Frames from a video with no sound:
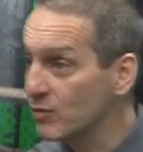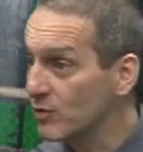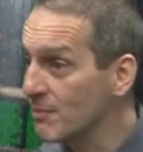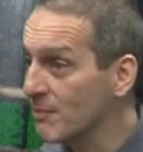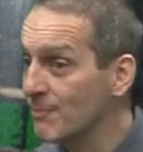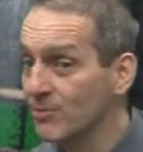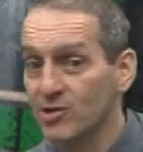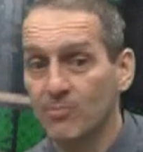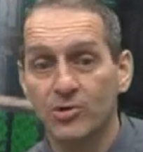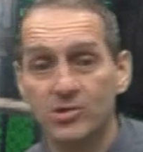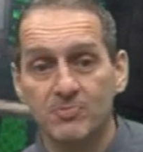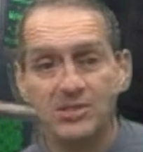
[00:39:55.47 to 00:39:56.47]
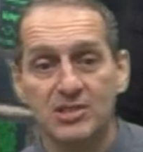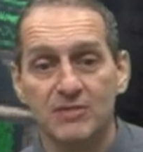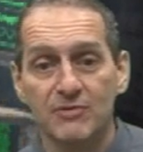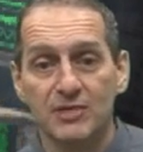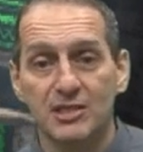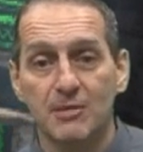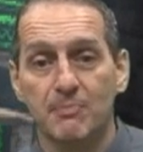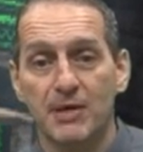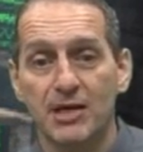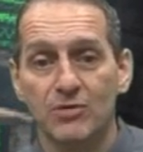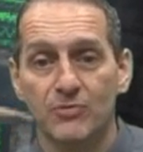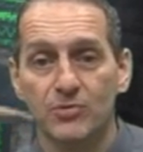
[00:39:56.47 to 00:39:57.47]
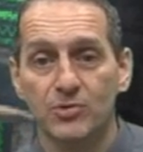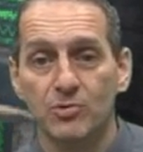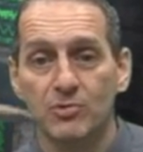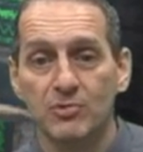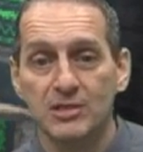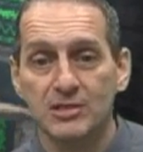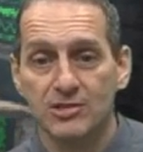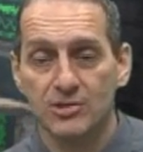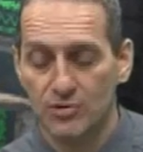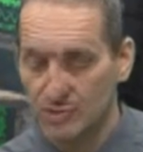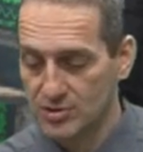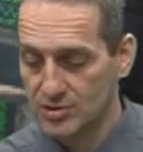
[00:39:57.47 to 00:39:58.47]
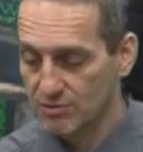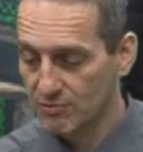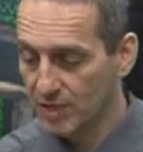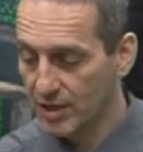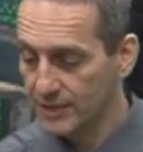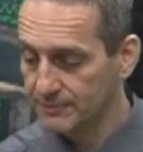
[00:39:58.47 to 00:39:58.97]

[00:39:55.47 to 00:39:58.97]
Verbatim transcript: Remember, the more specific, the better for your research. Right?